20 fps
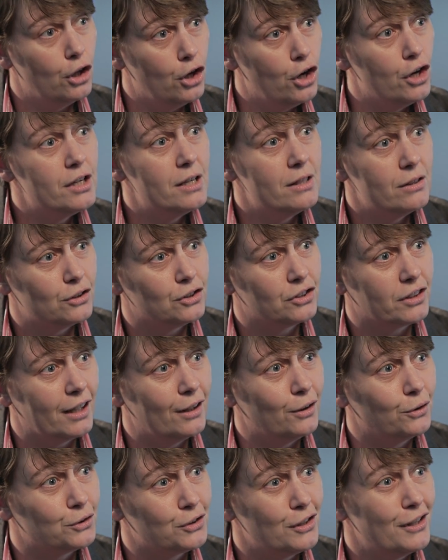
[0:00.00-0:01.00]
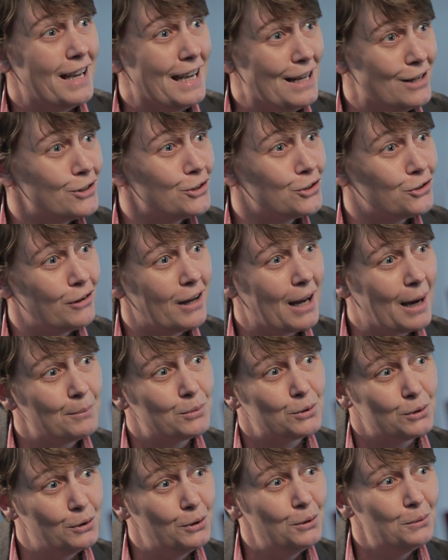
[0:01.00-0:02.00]
learning the skills that industry
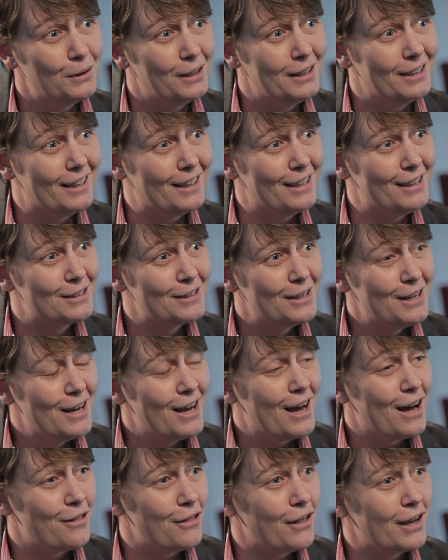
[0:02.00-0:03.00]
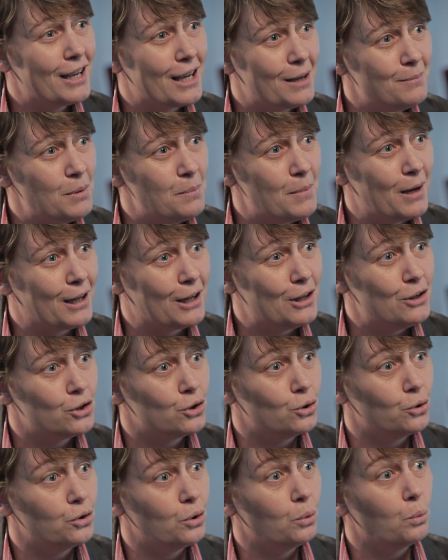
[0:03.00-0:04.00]
absolutely need, and they can be making
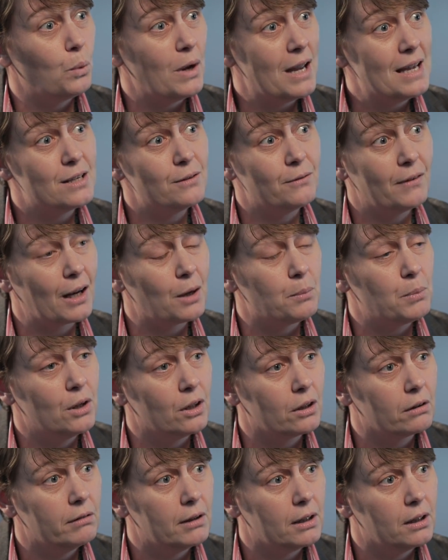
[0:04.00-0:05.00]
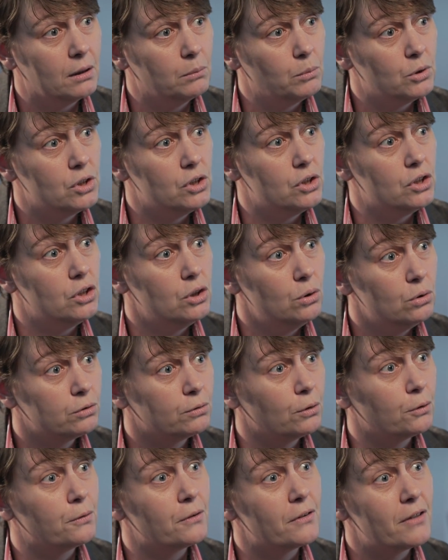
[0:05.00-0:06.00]
sure that we're developing a curriculum which is
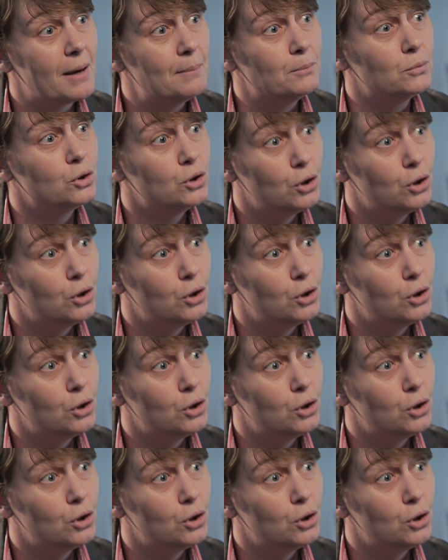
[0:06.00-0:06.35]
useful for them